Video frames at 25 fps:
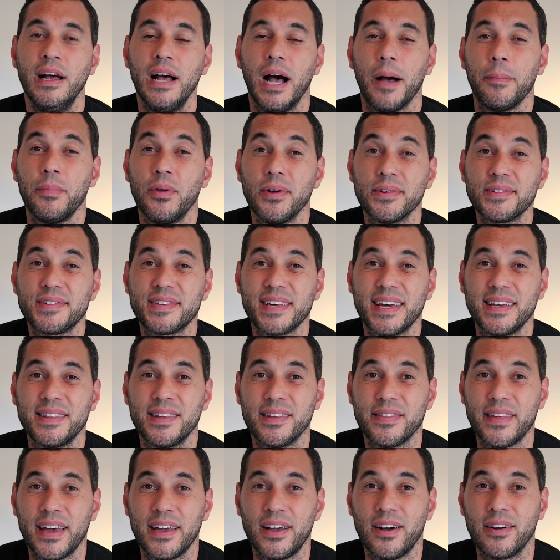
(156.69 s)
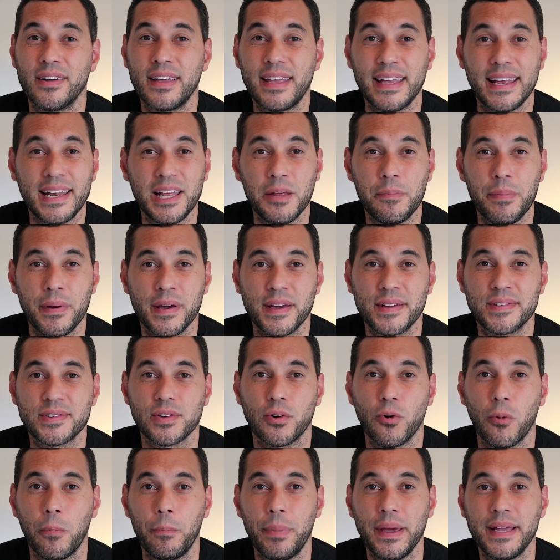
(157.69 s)
I'm not saying that they are guinea pigs
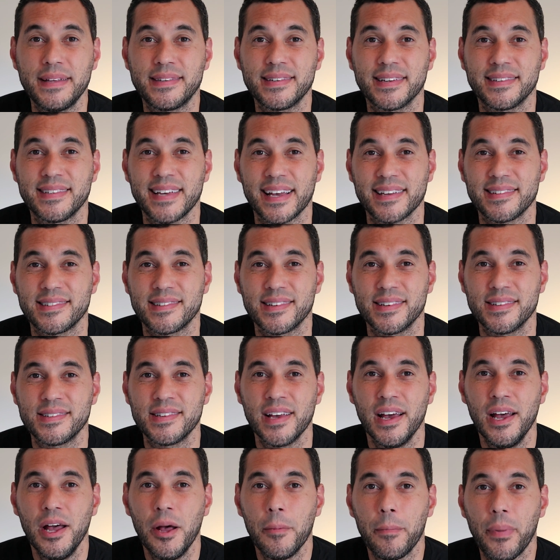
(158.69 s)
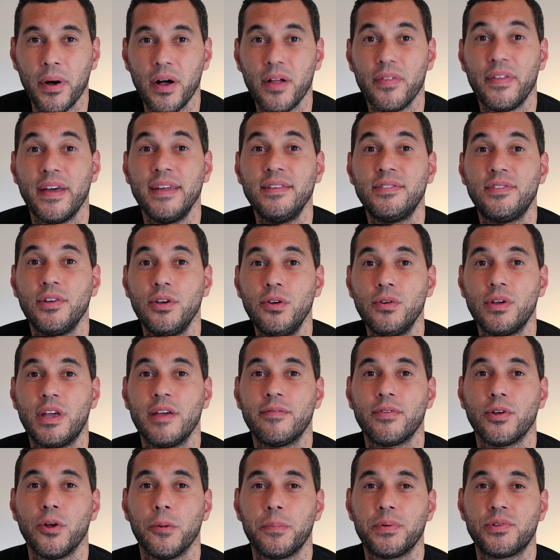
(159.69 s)
or beta testers, but they do
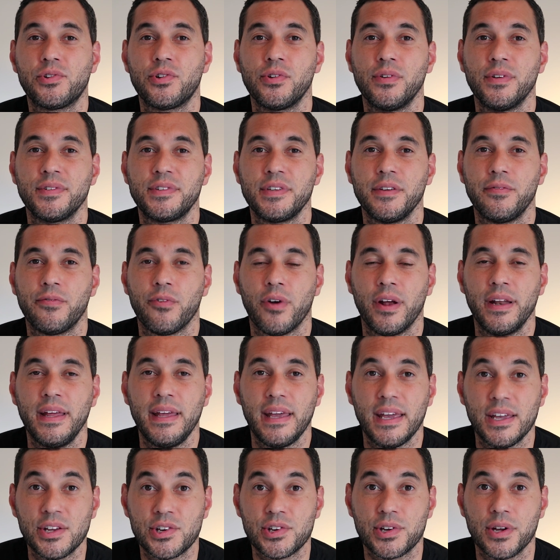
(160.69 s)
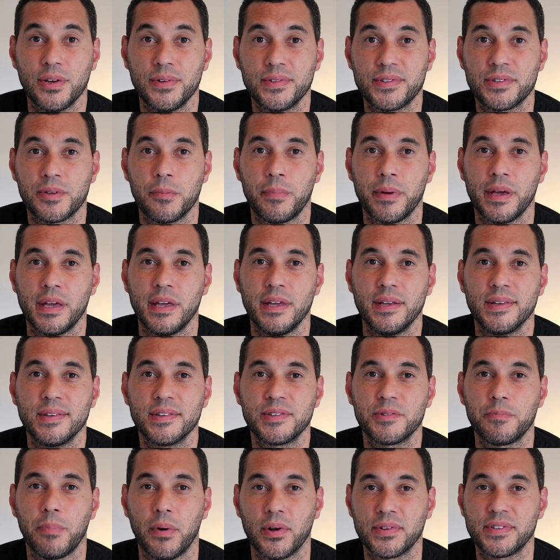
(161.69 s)
give an opportunity for any issues to be
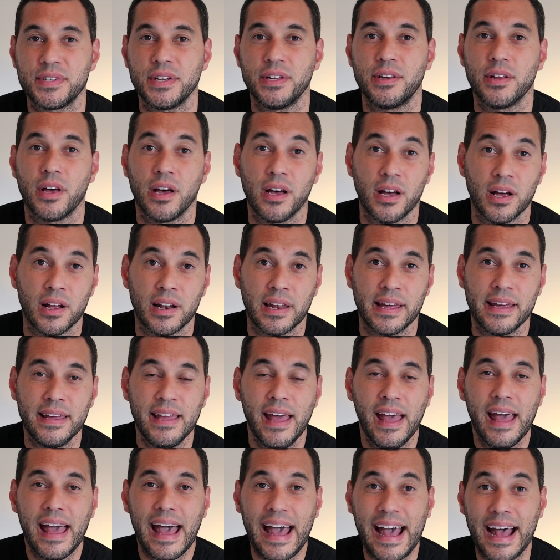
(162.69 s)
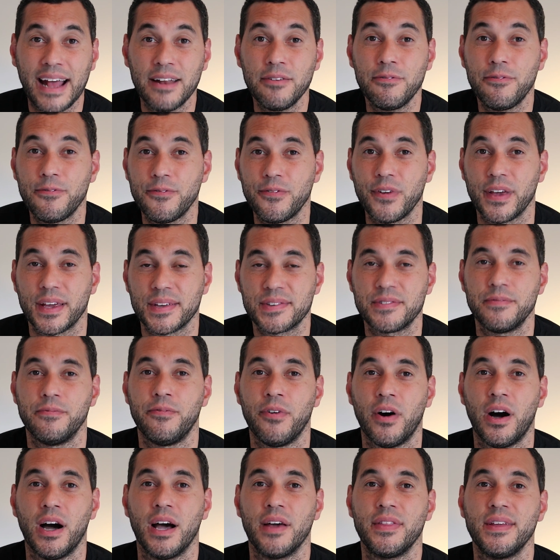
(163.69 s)
spotted early and fixed
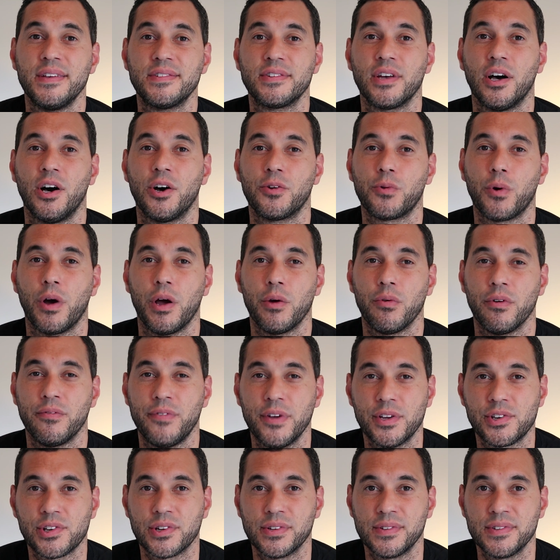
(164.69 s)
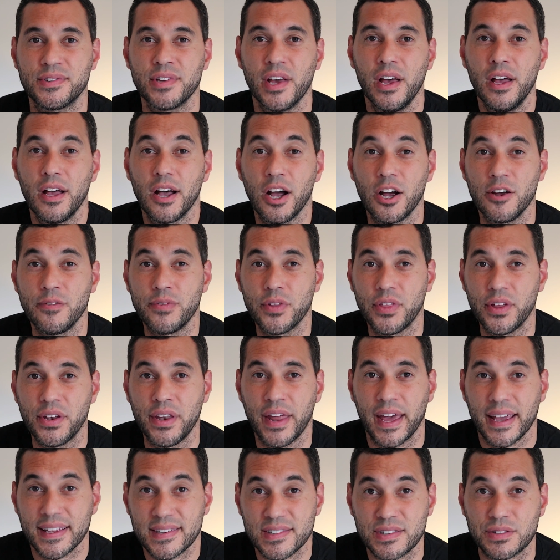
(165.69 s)
via these hardware revisions over the
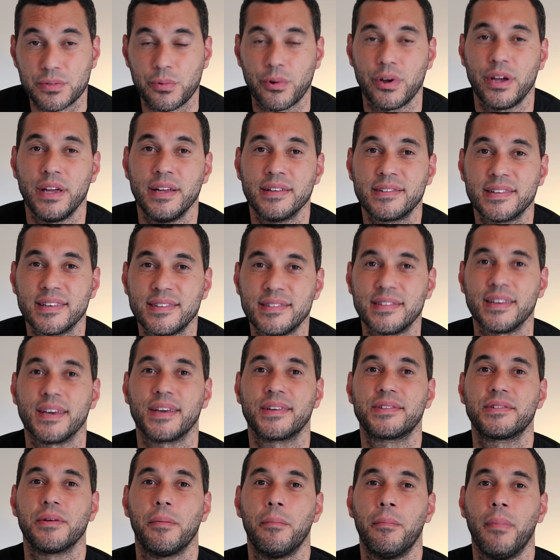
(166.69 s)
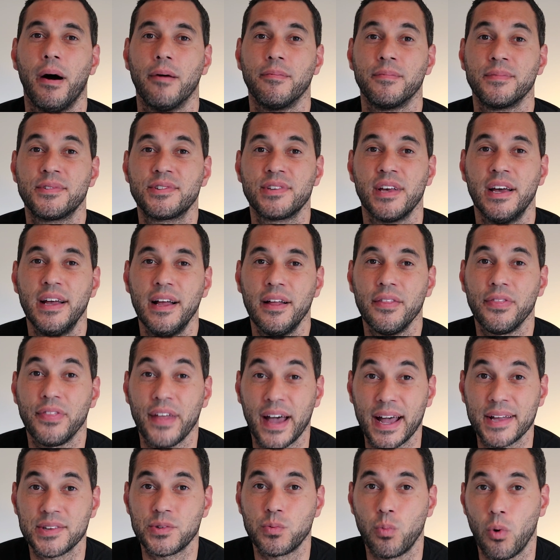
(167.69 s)
next 3 to 6 months.
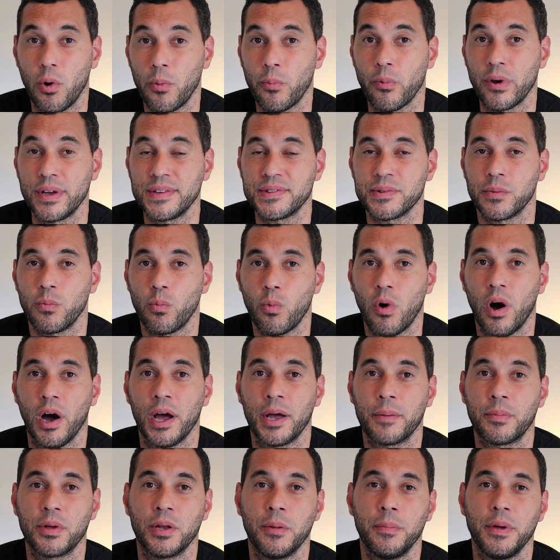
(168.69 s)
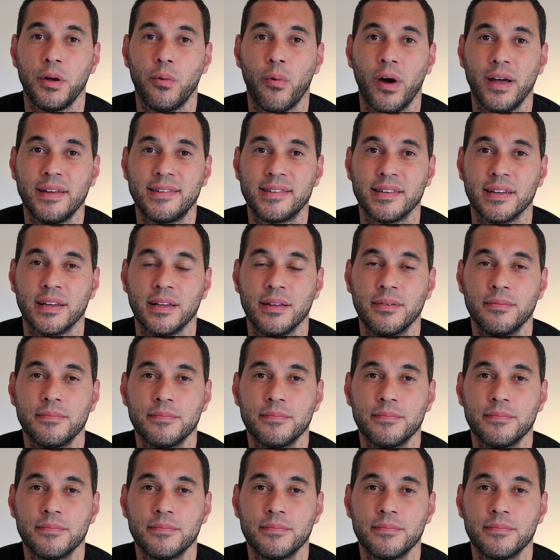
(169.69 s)
That's one reason why I'm going to be waiting.